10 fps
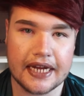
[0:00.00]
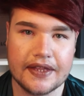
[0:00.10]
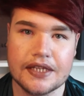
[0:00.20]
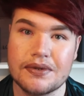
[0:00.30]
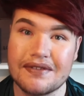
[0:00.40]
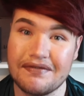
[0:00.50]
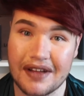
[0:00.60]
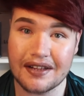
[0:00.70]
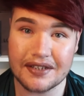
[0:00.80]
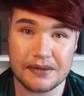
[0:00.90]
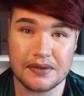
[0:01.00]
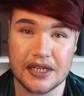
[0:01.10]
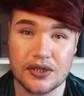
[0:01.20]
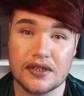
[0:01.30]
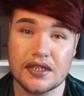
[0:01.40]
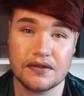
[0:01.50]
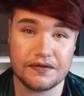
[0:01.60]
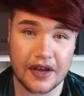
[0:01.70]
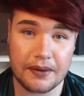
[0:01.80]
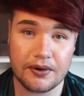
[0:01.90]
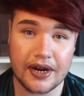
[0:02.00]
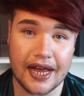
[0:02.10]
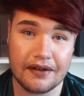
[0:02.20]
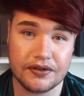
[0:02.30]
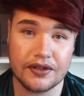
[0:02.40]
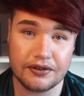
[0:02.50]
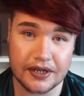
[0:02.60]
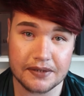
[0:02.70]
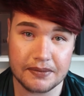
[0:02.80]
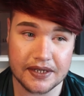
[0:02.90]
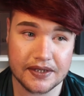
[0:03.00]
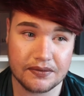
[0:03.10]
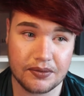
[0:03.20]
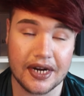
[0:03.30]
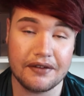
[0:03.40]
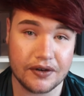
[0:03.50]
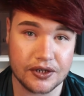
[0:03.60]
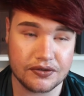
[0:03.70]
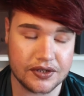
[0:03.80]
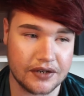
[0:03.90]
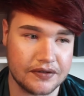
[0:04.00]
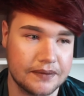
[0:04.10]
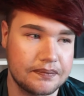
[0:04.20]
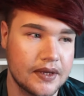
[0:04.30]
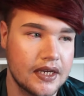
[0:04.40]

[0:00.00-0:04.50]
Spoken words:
And this was in Valentine's Day, so this is February after the Christmas when I first reserved it.